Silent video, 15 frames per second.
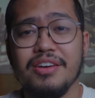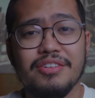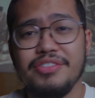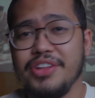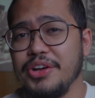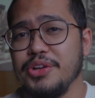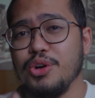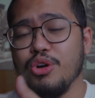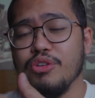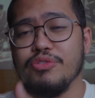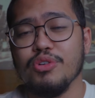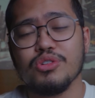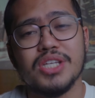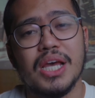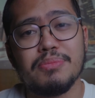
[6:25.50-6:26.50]
There you go,
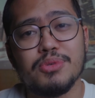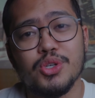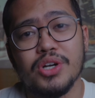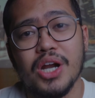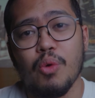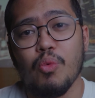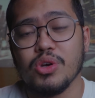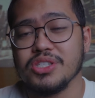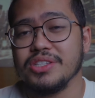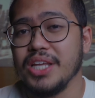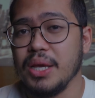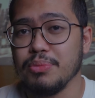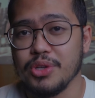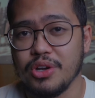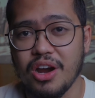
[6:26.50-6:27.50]
folks. I'm sure I wasn't
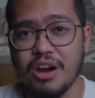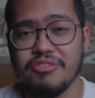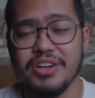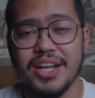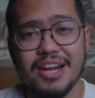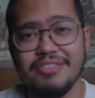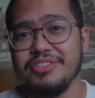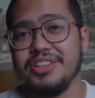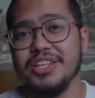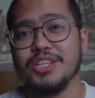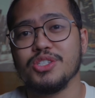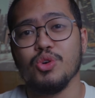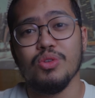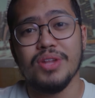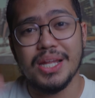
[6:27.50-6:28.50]
able to cover everything,
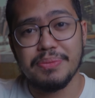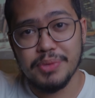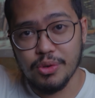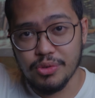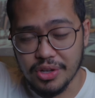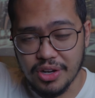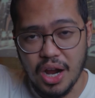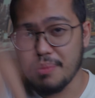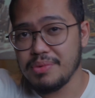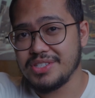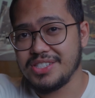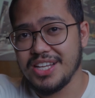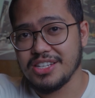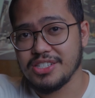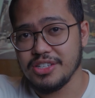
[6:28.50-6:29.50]
so let me know in the comment
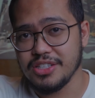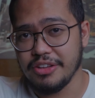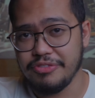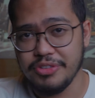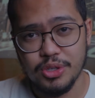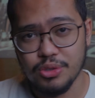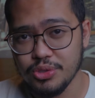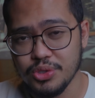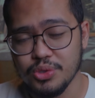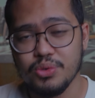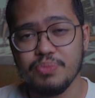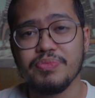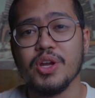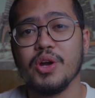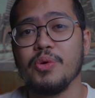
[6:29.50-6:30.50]
section if you do
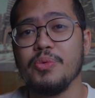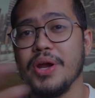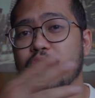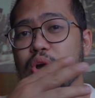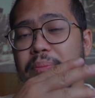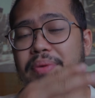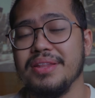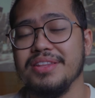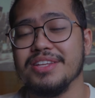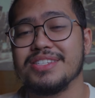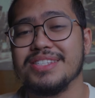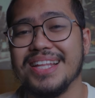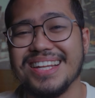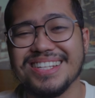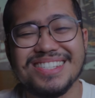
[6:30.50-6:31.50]
recommend this
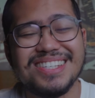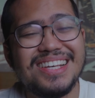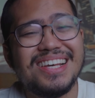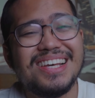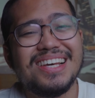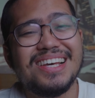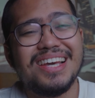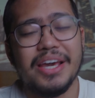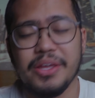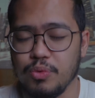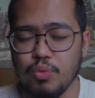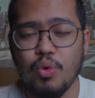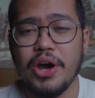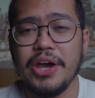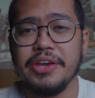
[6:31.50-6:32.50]
lens and
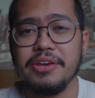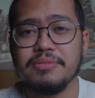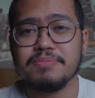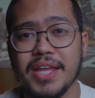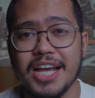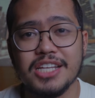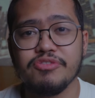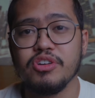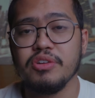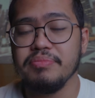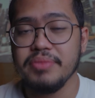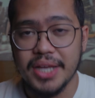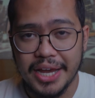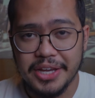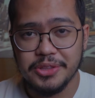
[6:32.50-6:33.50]
why. As for
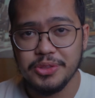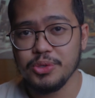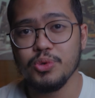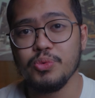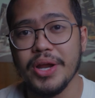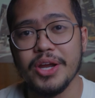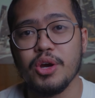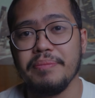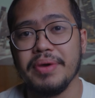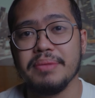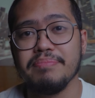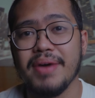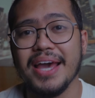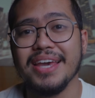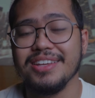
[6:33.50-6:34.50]
me, I do recommend
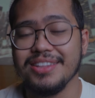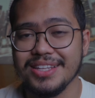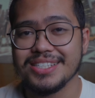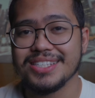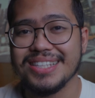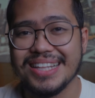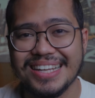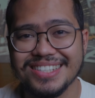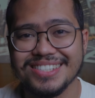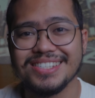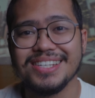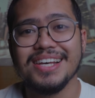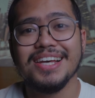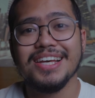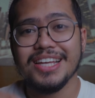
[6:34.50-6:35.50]
buying this lens,
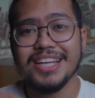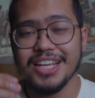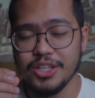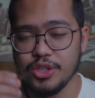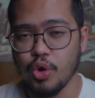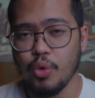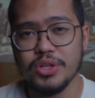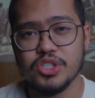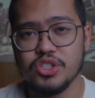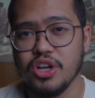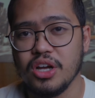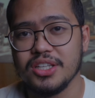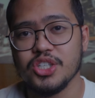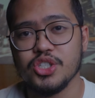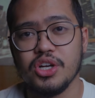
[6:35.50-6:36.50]
though it's
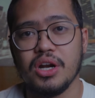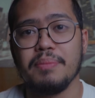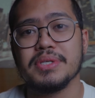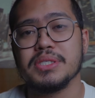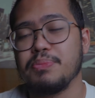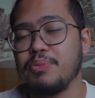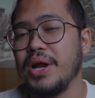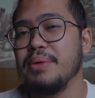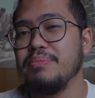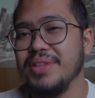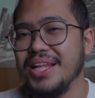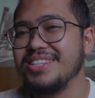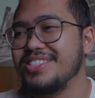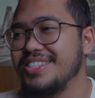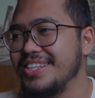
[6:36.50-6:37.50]
not as sharp as prime
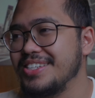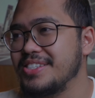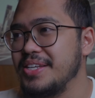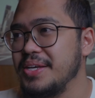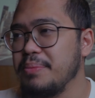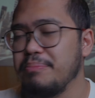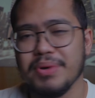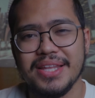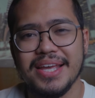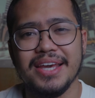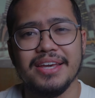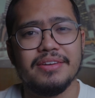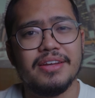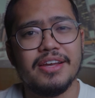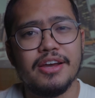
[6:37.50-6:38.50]
lenses, but
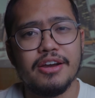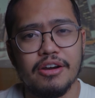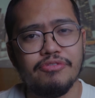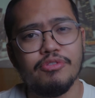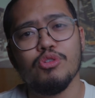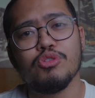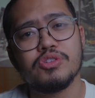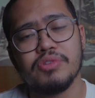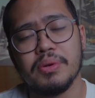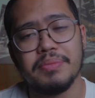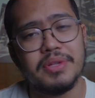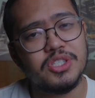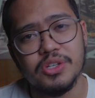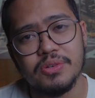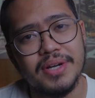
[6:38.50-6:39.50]
hey, folks from
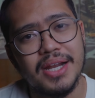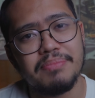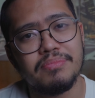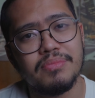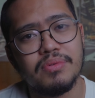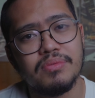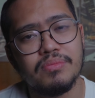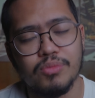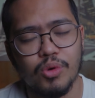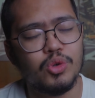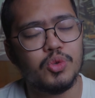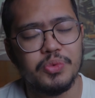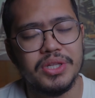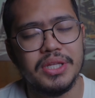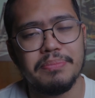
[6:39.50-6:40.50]
Instagram
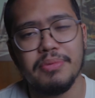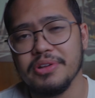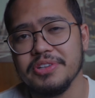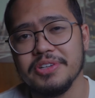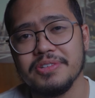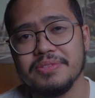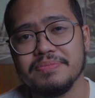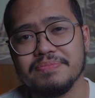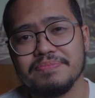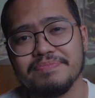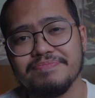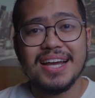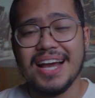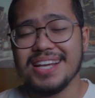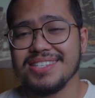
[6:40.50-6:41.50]
won't really bother.
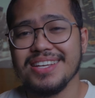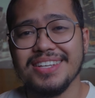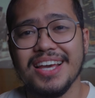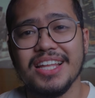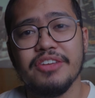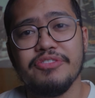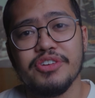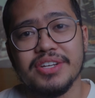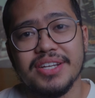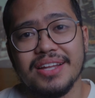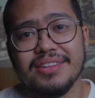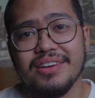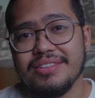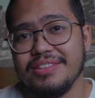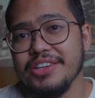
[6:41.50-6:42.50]
As I end, if you're
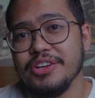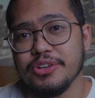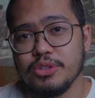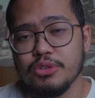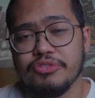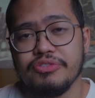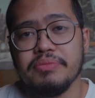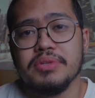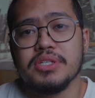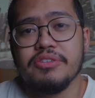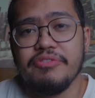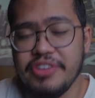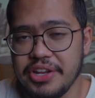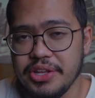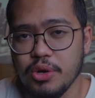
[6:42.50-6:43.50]
getting a thing or two from this
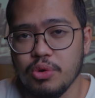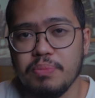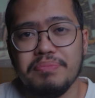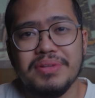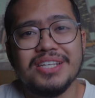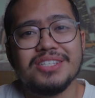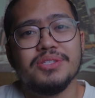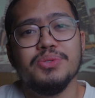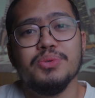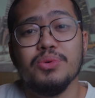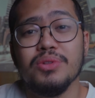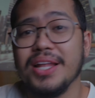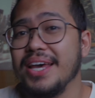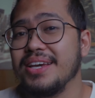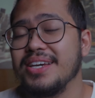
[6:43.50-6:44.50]
video, please do
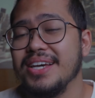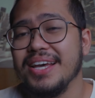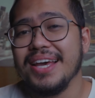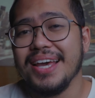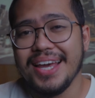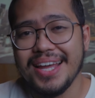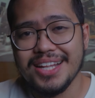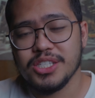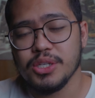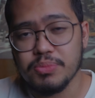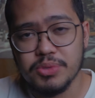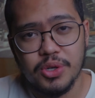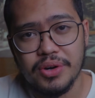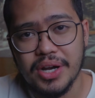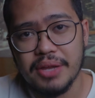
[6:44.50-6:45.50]
like and
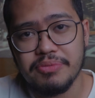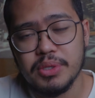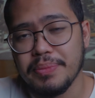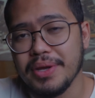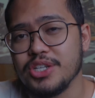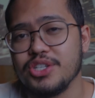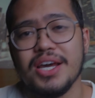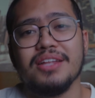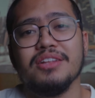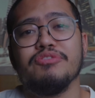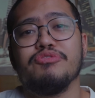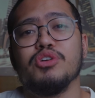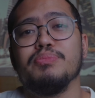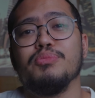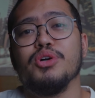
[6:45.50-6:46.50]
subscribe to my channel
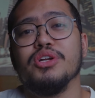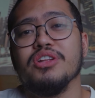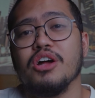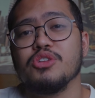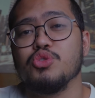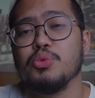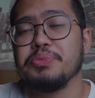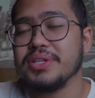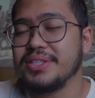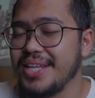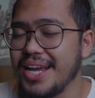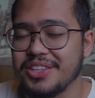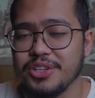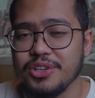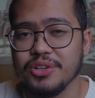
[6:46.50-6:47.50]
for more not super
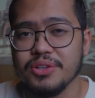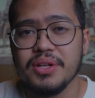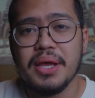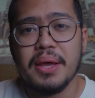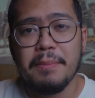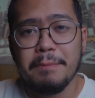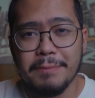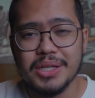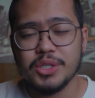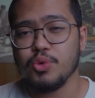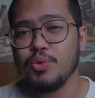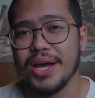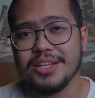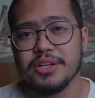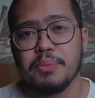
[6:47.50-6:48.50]
technical, but
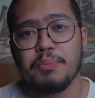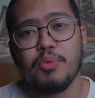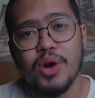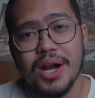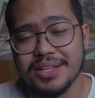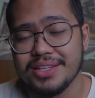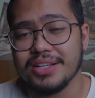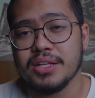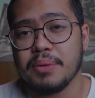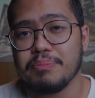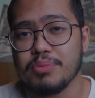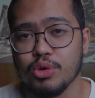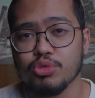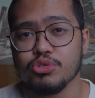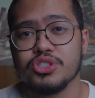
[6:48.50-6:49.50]
rather practical
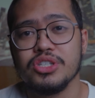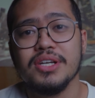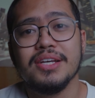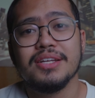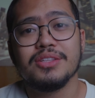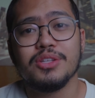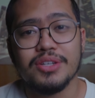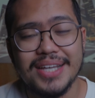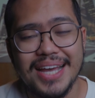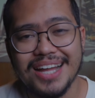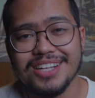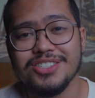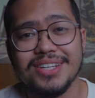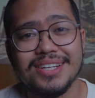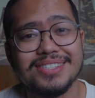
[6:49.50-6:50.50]
approach to
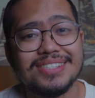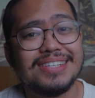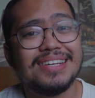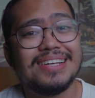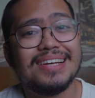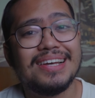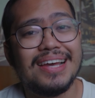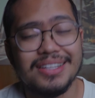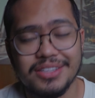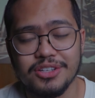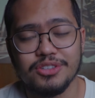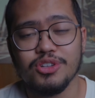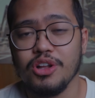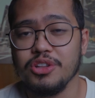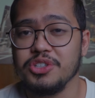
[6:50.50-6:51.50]
gadgets and
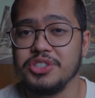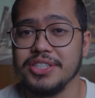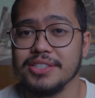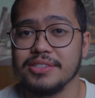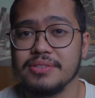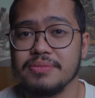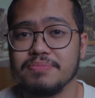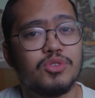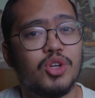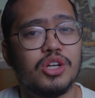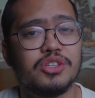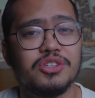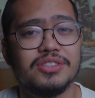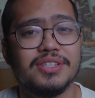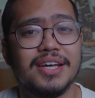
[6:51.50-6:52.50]
technologies.
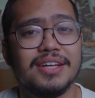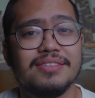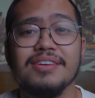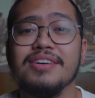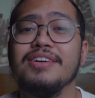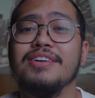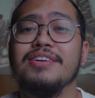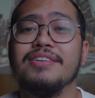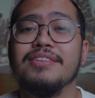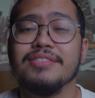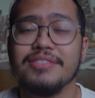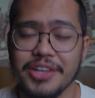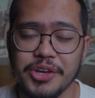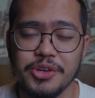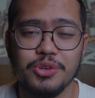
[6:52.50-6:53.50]
Until then,
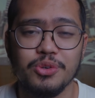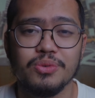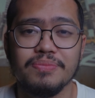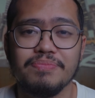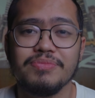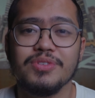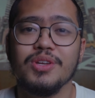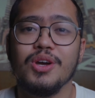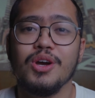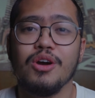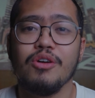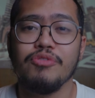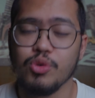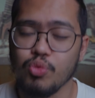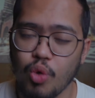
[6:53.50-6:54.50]
thank you
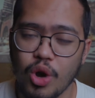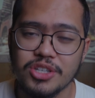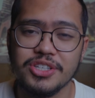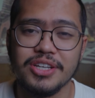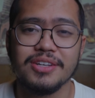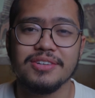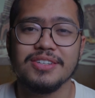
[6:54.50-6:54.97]
for watching.